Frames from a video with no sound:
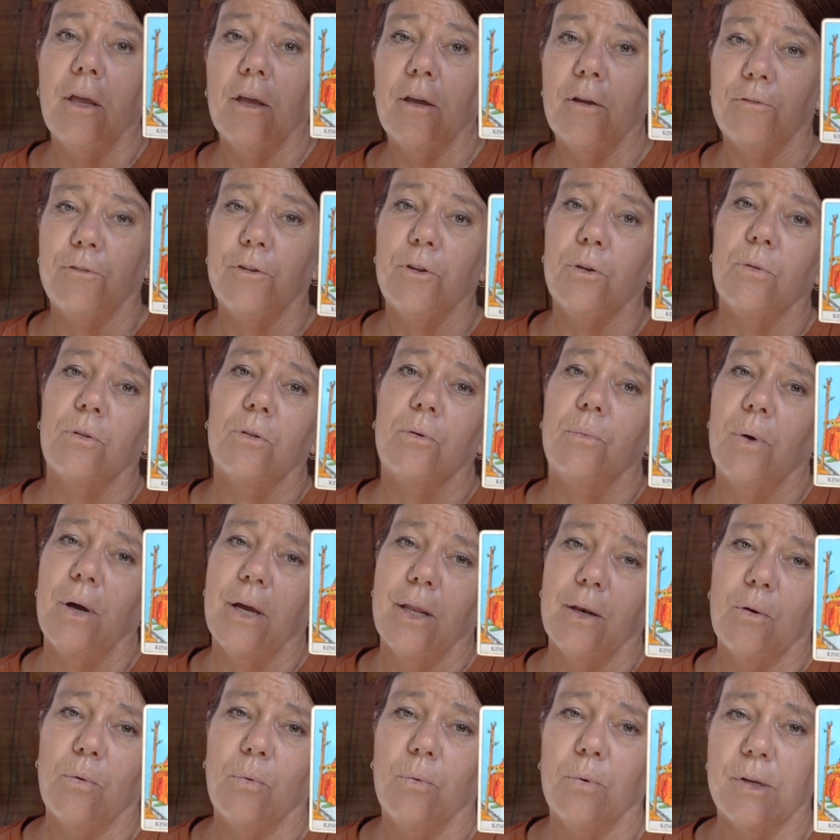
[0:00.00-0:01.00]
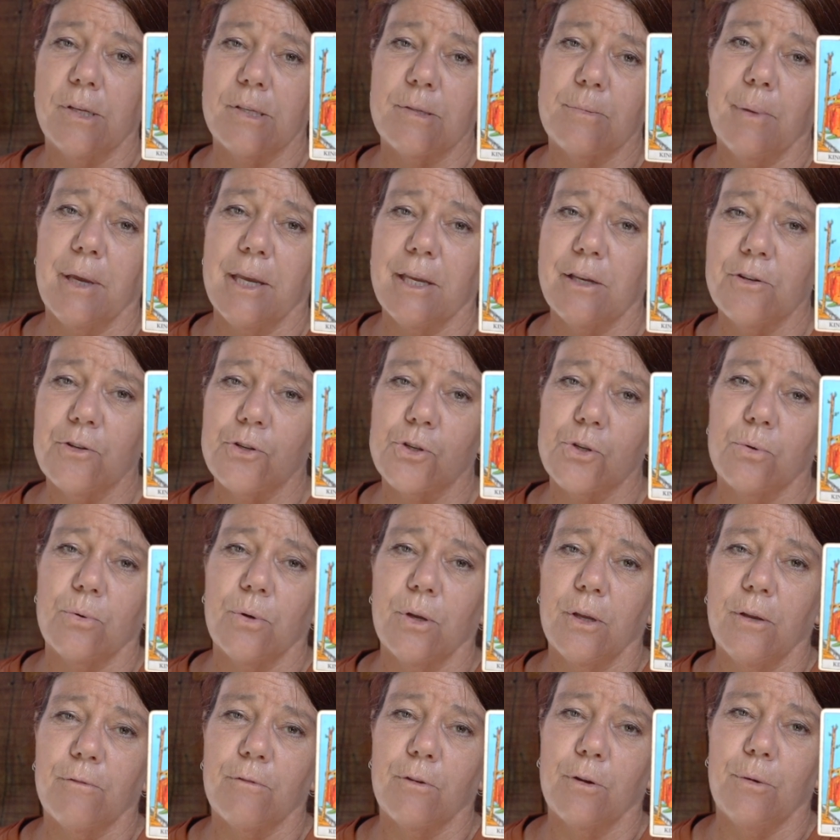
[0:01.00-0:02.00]
If you're the one always making sure
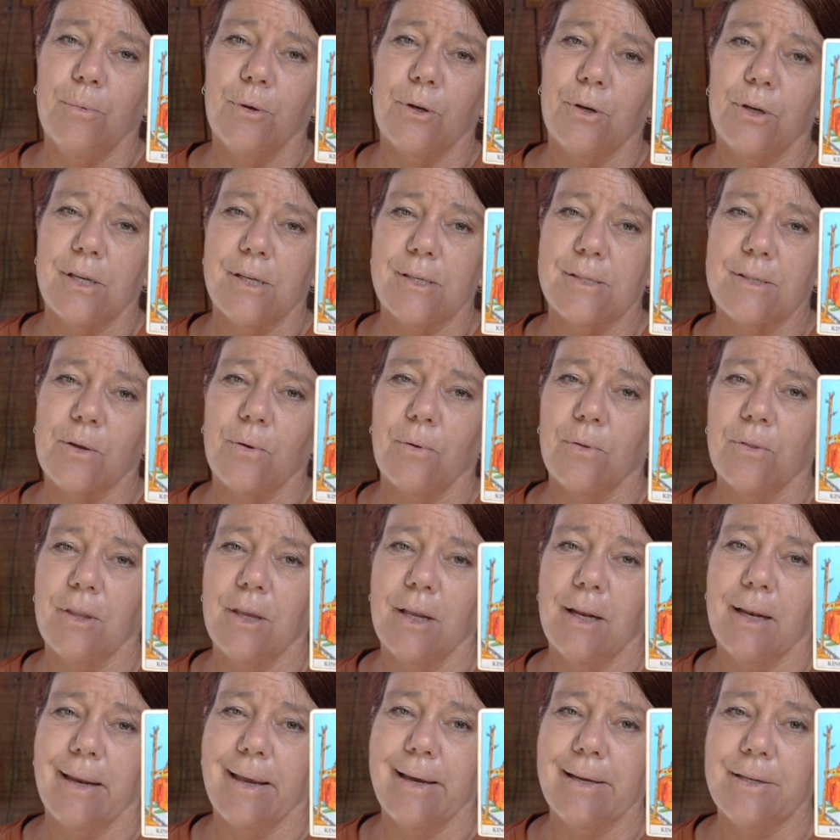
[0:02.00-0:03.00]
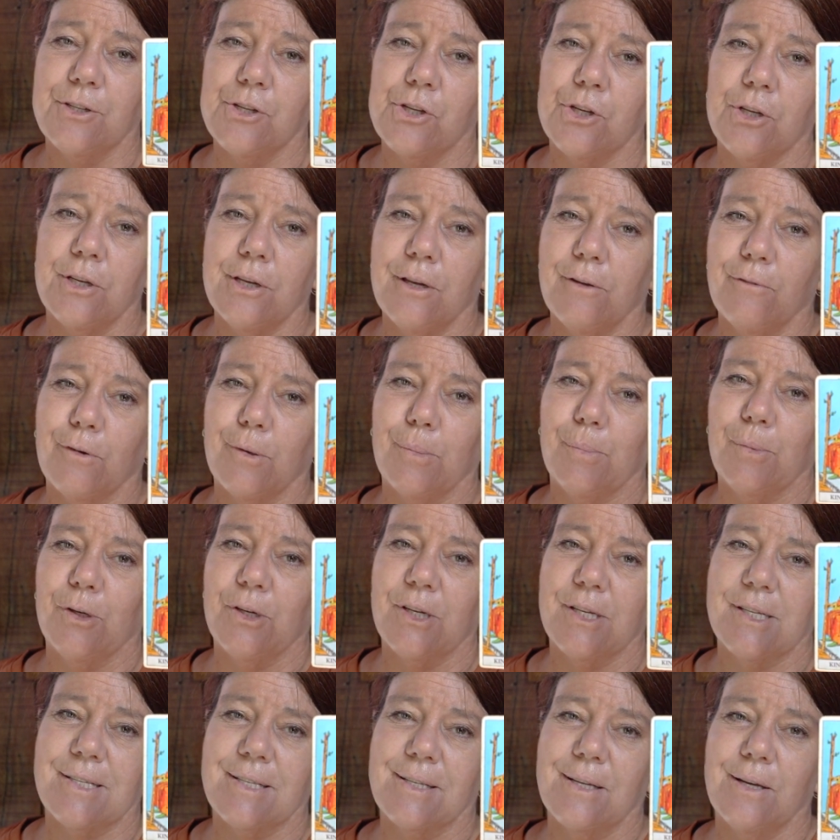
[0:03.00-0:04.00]
everybody's got their lunch and
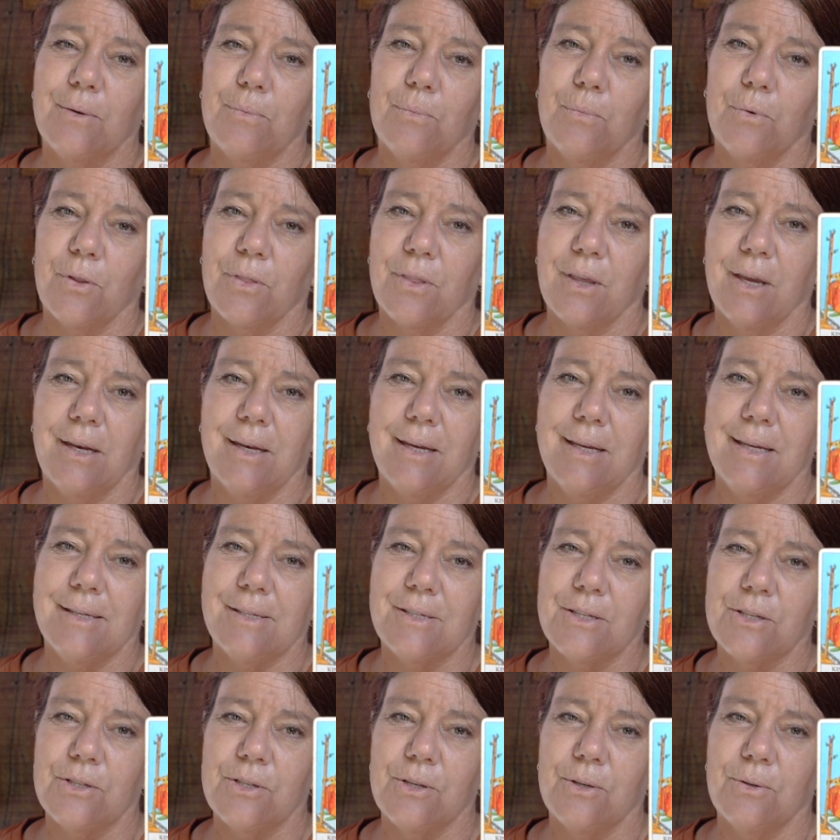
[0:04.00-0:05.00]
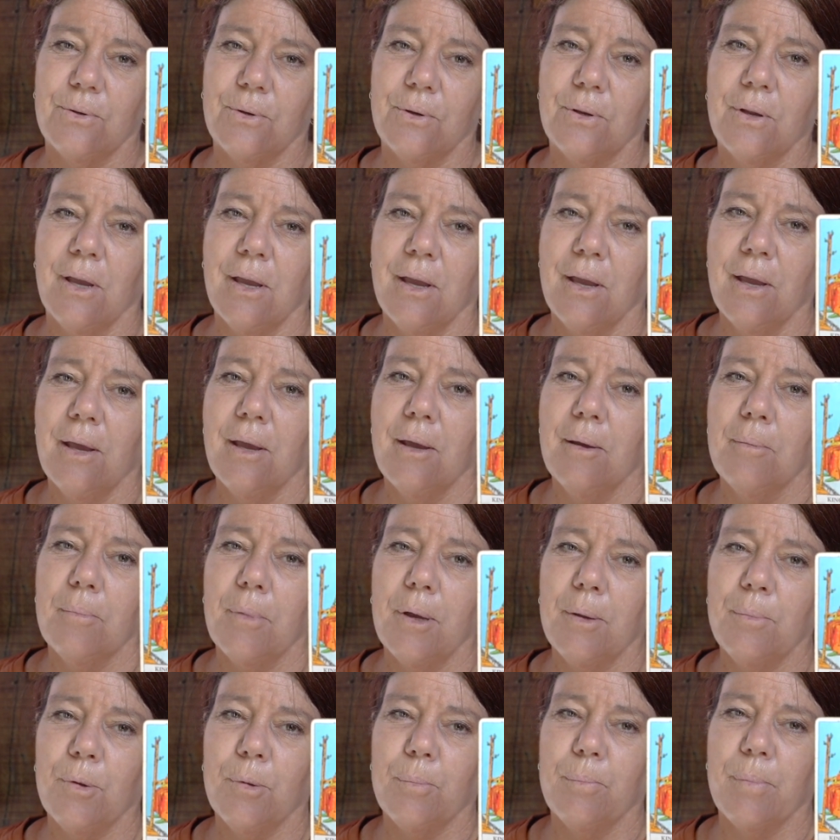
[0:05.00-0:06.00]
everybody's done what they need to do,
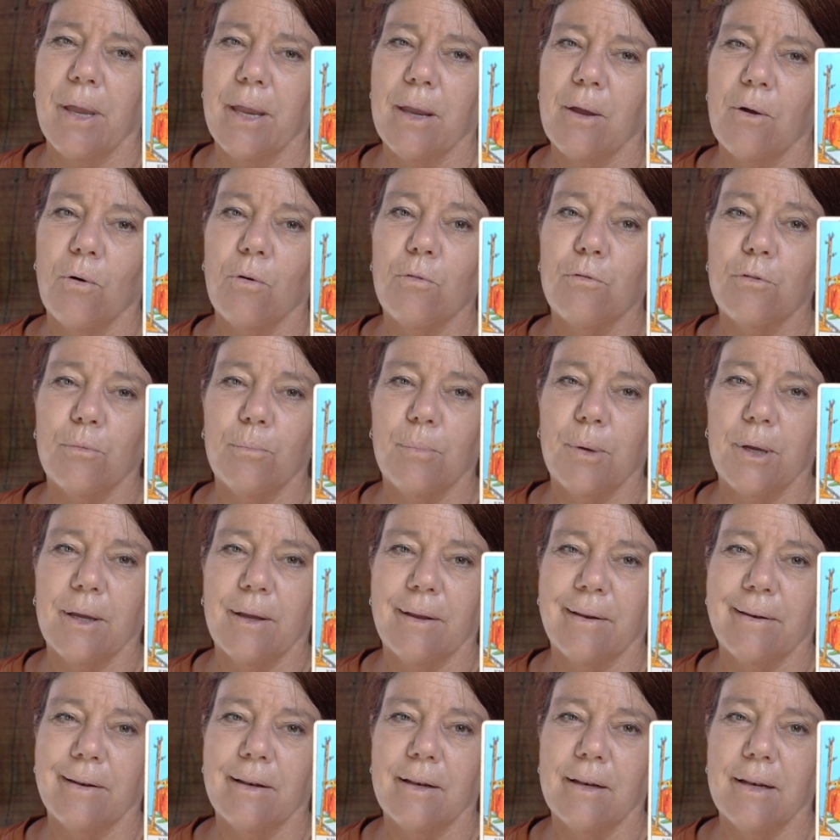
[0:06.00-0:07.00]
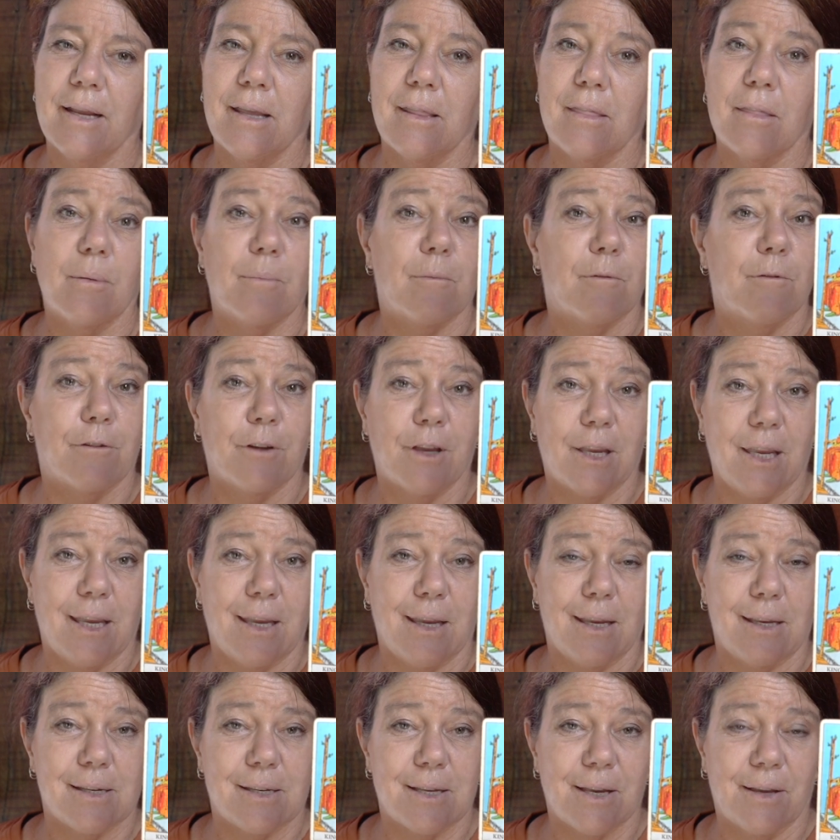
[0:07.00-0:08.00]
maybe back off a bit and let them
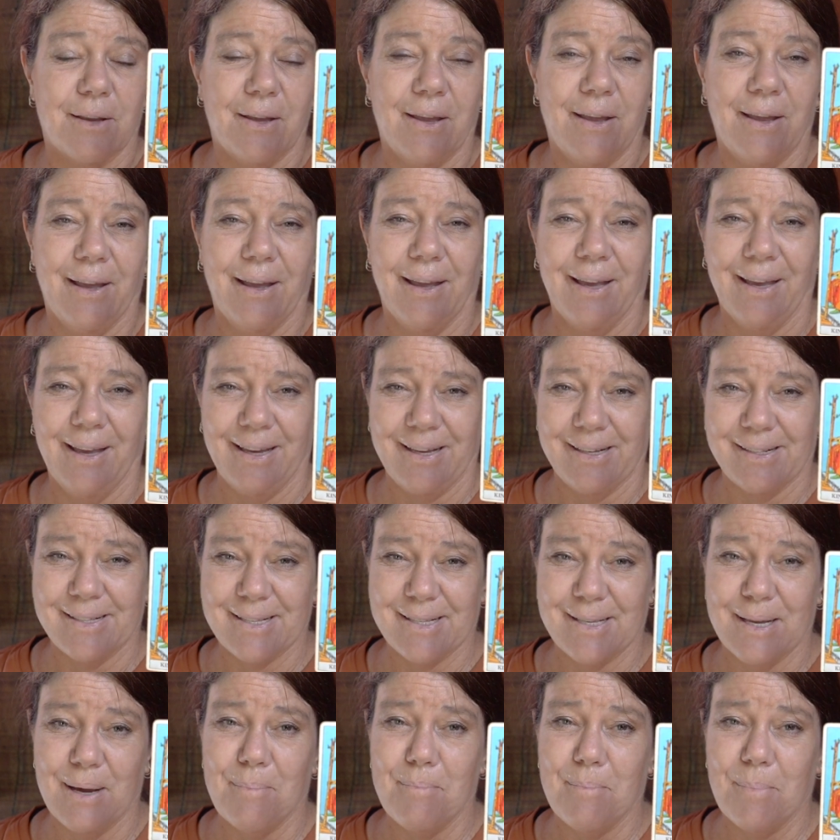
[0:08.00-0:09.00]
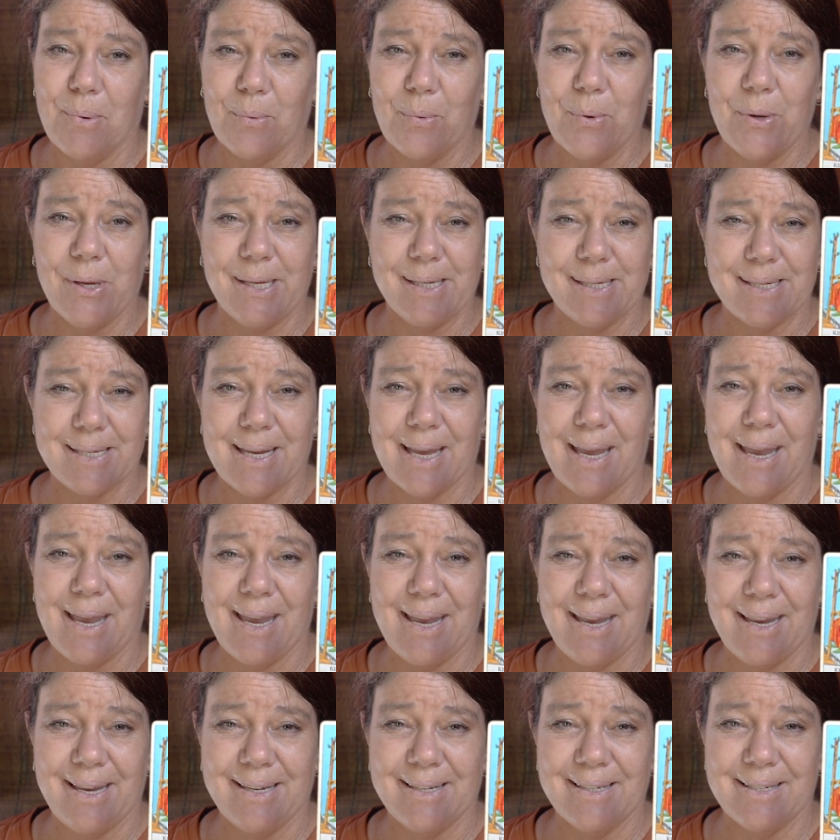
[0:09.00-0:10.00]
forget at some point
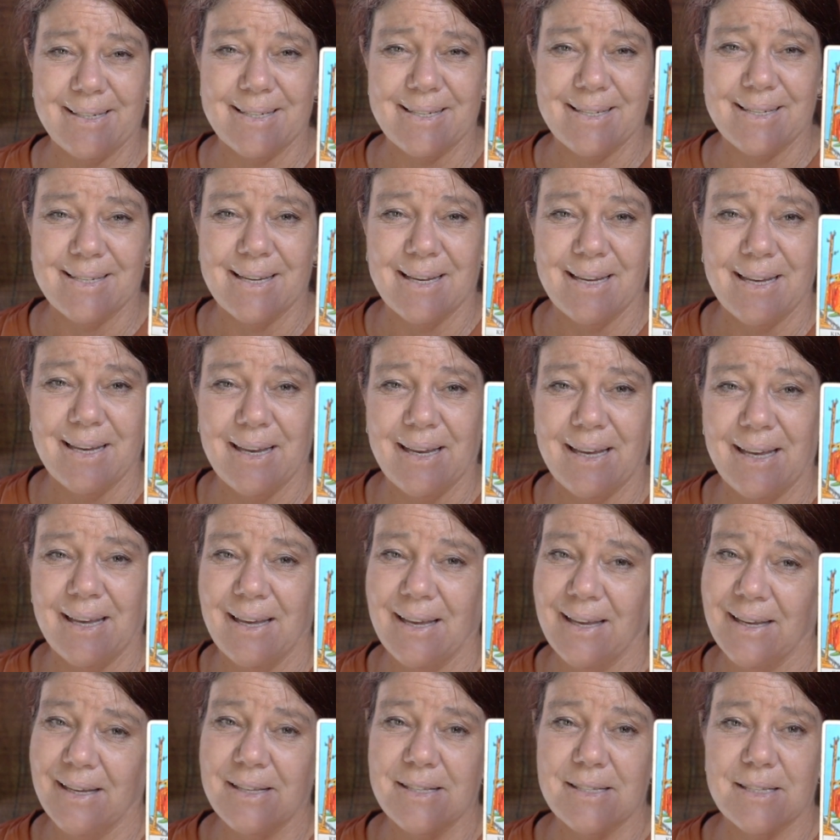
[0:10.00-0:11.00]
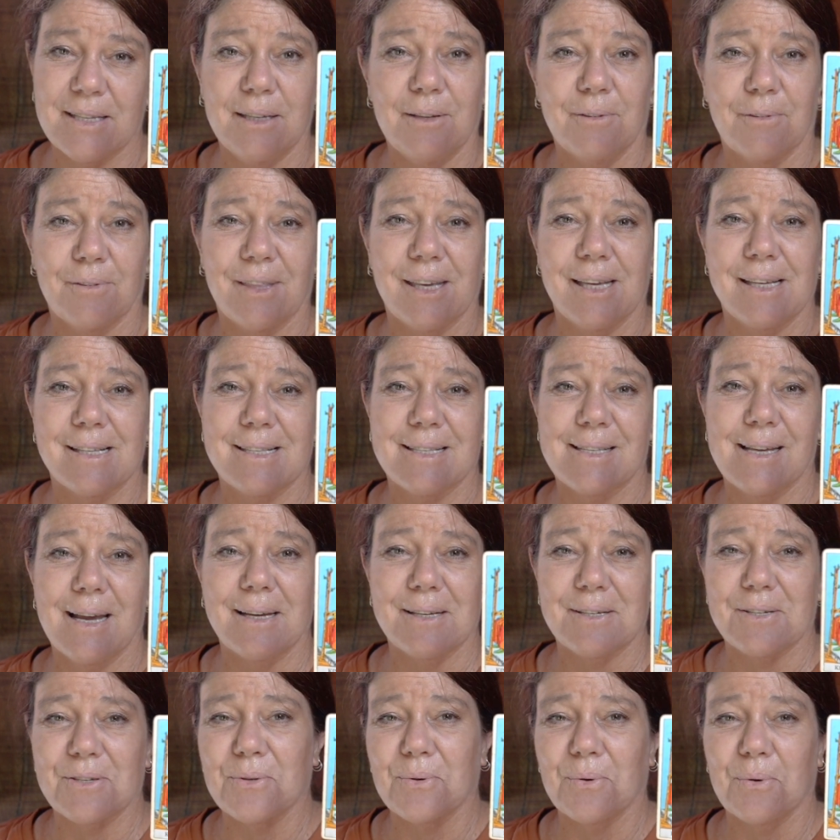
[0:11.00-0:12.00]
and see if they start to